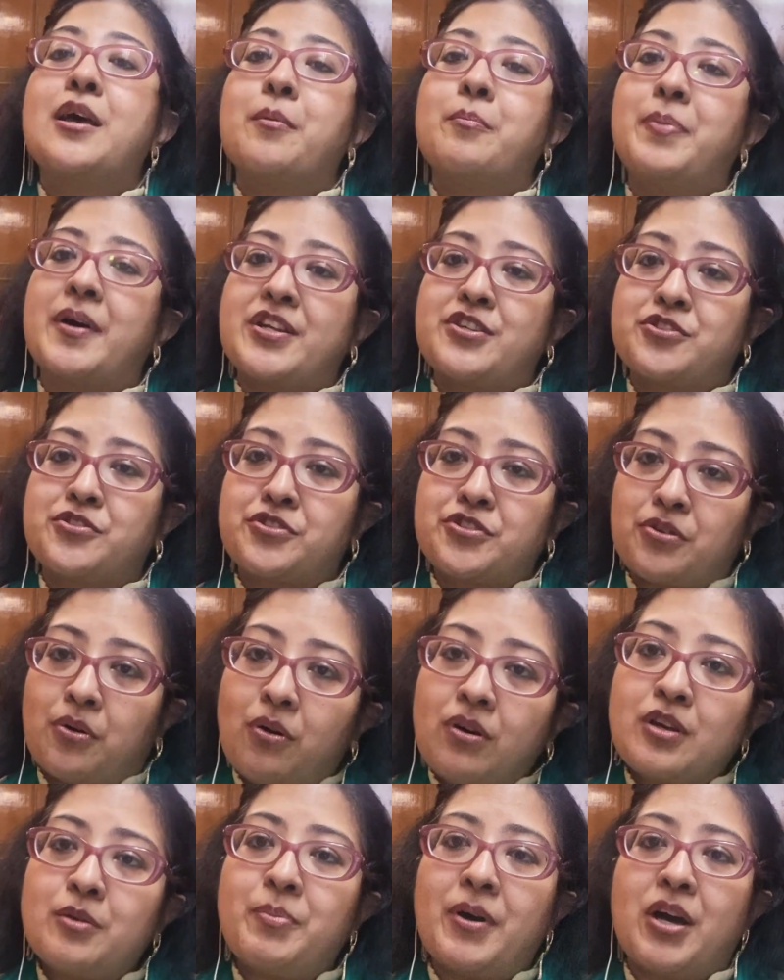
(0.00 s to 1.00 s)
but to
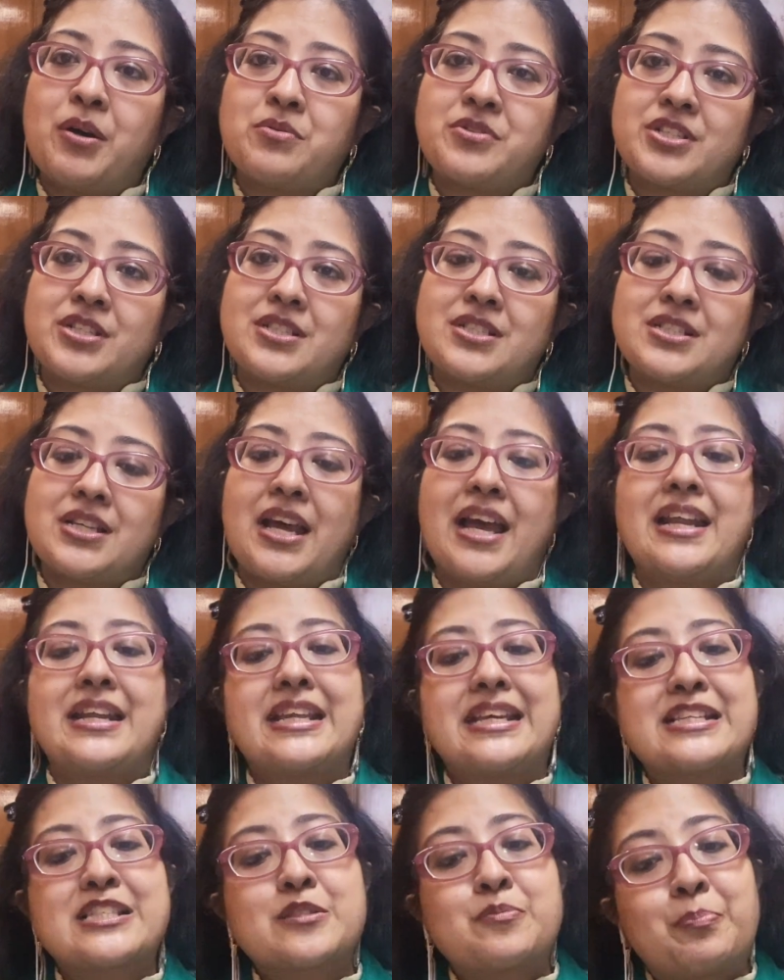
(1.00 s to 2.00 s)
talk about it and
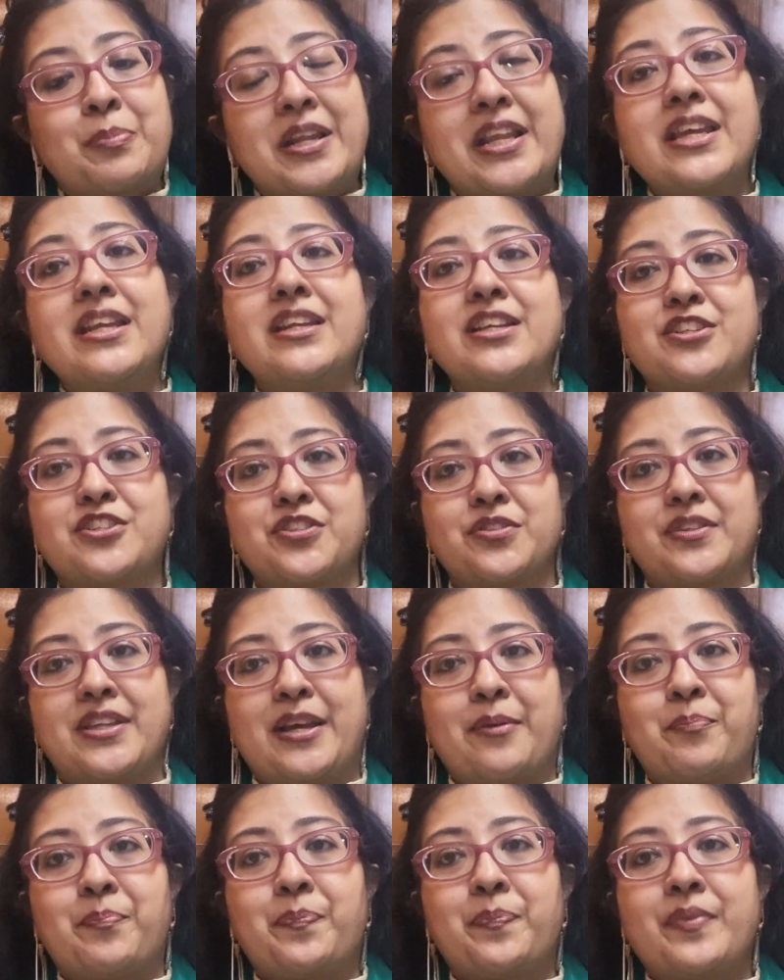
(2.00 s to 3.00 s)
explain it to
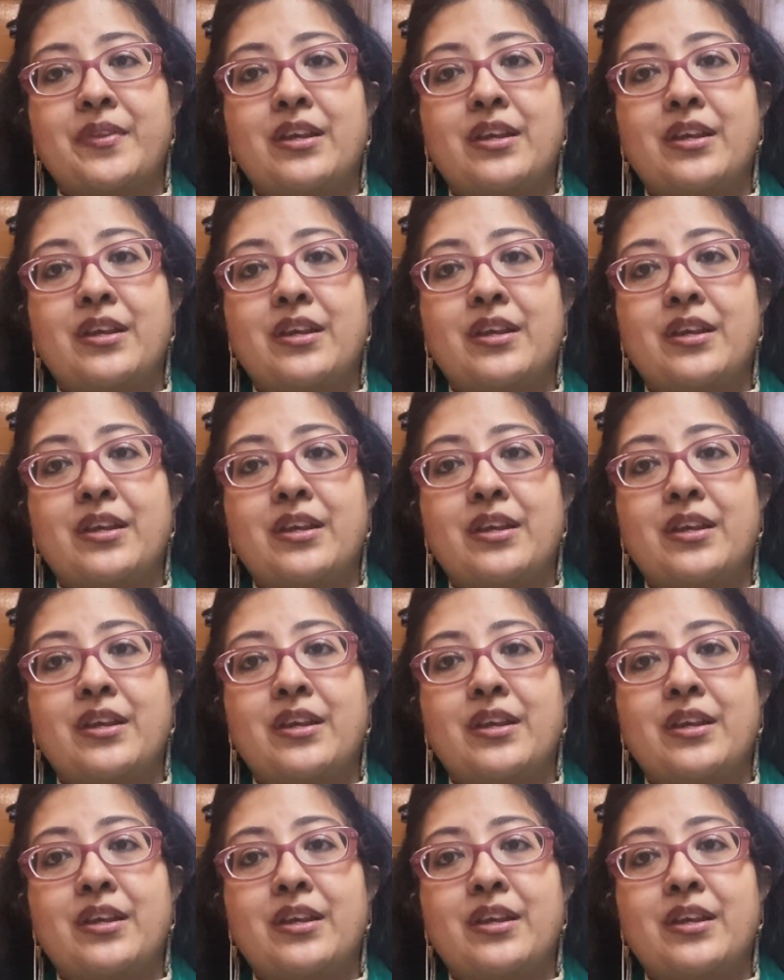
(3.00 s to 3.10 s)
them.